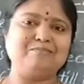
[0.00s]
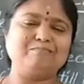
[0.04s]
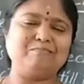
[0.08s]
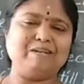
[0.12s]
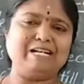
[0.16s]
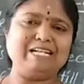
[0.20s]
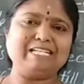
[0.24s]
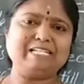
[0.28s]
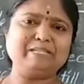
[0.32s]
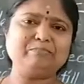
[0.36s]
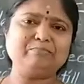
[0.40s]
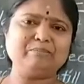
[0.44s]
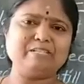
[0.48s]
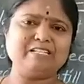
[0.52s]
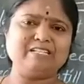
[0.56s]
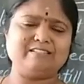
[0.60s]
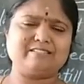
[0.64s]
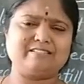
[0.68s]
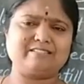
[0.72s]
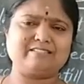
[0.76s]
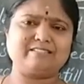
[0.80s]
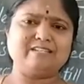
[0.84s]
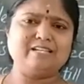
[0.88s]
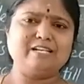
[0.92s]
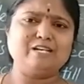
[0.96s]

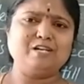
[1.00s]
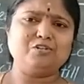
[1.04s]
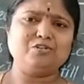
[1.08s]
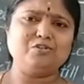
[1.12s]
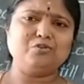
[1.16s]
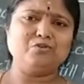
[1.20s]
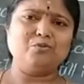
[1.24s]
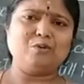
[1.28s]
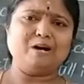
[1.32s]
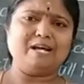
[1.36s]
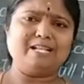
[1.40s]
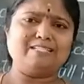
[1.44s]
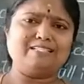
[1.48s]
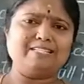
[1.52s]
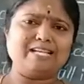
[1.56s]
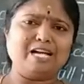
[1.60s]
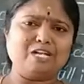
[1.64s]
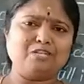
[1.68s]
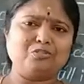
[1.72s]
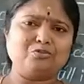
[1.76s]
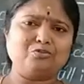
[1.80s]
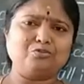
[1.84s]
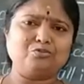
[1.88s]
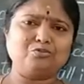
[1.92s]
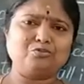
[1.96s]
Multiples. 2 ones
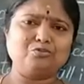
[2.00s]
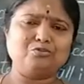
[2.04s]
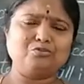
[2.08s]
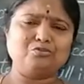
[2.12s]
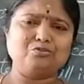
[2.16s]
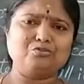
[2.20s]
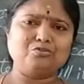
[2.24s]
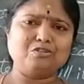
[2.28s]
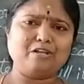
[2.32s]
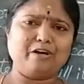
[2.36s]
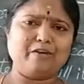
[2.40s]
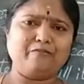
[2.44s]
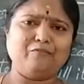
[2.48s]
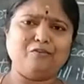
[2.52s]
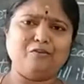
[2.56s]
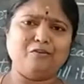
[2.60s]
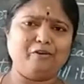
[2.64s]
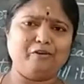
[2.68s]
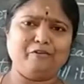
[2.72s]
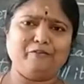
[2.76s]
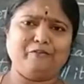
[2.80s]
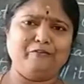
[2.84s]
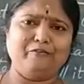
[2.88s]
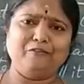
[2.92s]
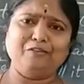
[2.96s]
are 2, 2 twos are
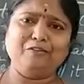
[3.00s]
4.